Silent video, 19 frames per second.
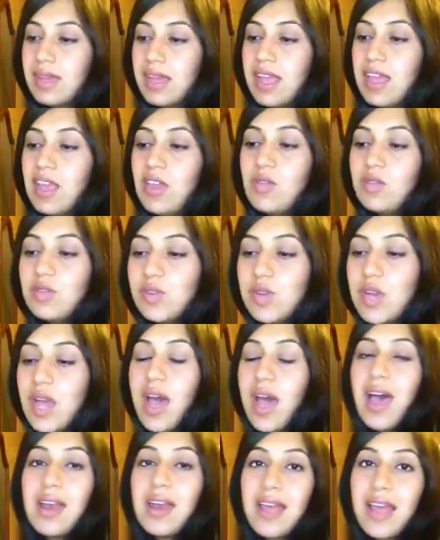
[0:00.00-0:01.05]
you do
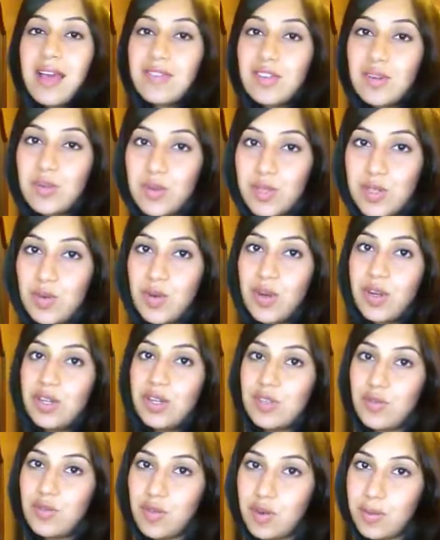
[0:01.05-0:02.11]
not have to resort
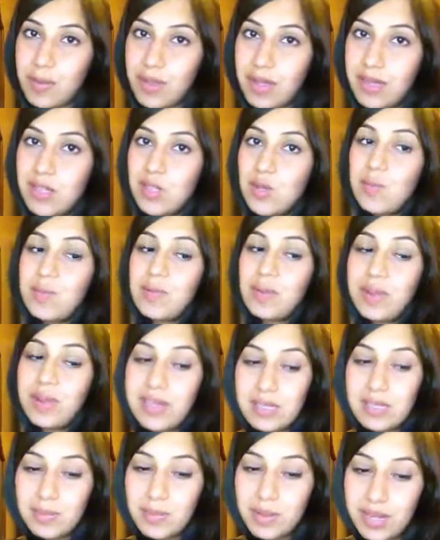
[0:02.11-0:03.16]
to formula. So
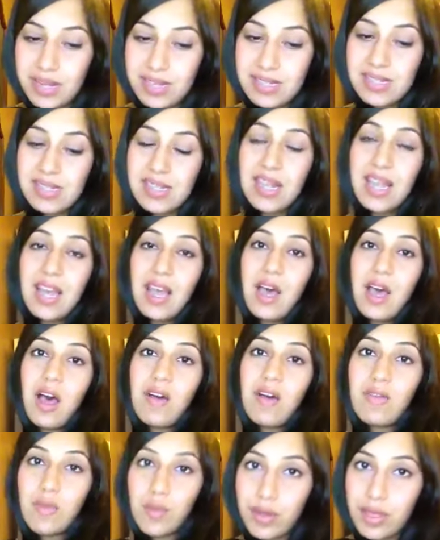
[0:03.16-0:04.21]
please, please
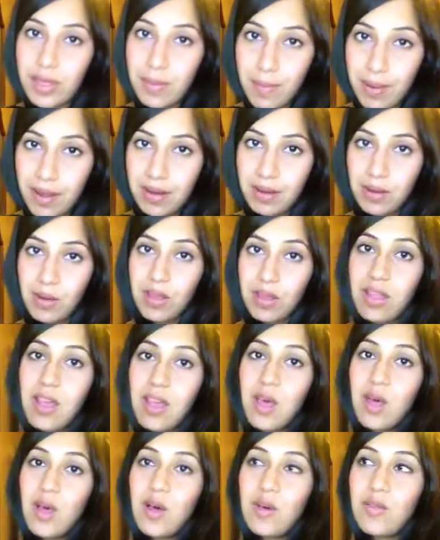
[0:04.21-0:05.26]
avoid the bottle,
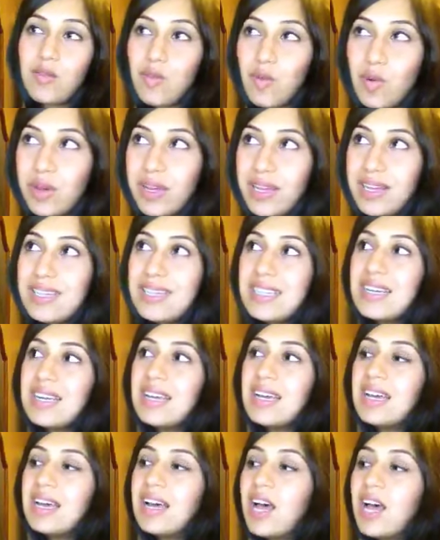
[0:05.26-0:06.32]
avoid
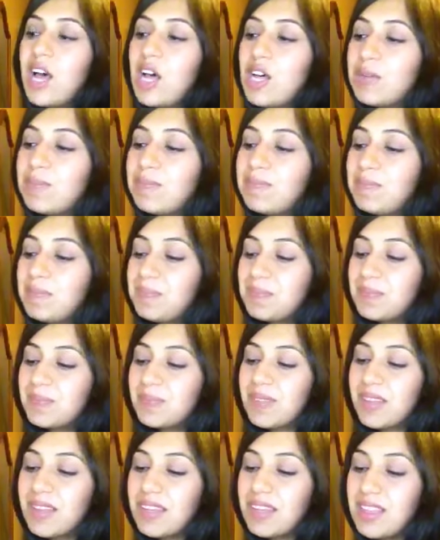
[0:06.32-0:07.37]
the
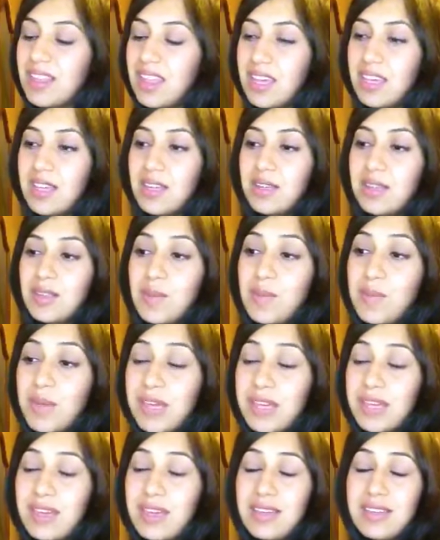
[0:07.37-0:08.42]

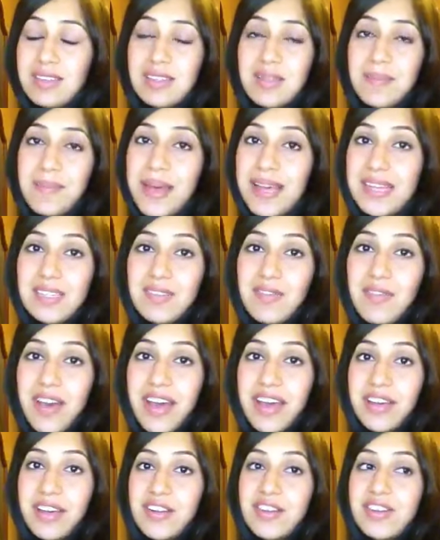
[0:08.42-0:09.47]
binkies, the
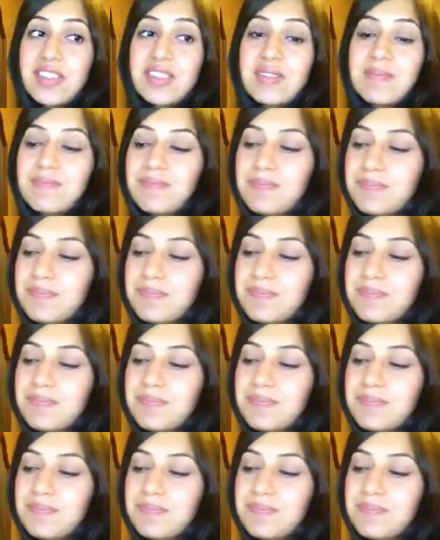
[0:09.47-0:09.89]
pacifiers.